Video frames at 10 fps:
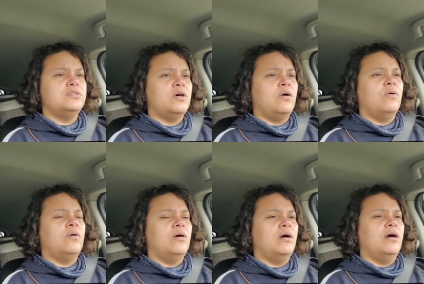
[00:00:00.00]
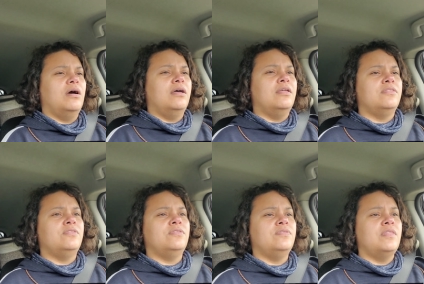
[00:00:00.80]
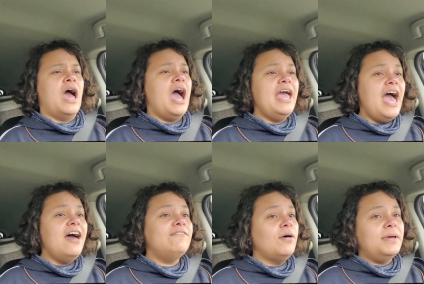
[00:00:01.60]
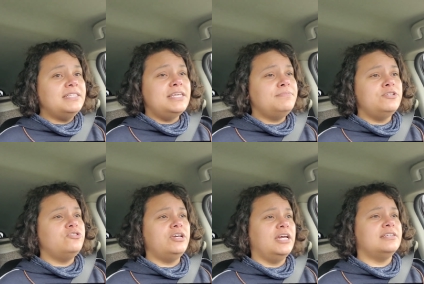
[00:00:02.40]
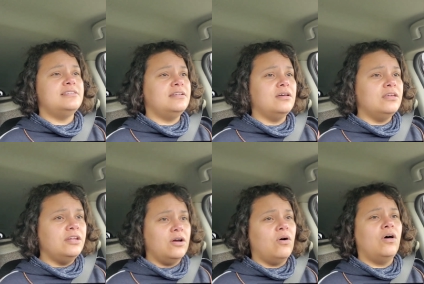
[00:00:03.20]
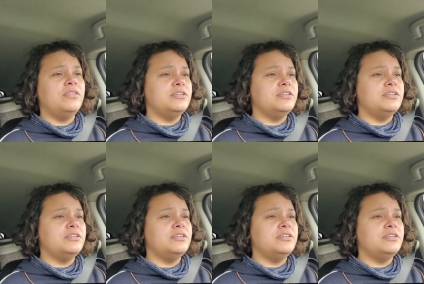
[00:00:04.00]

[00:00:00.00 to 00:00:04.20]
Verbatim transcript: So I have all my tips and tricks and, you know, all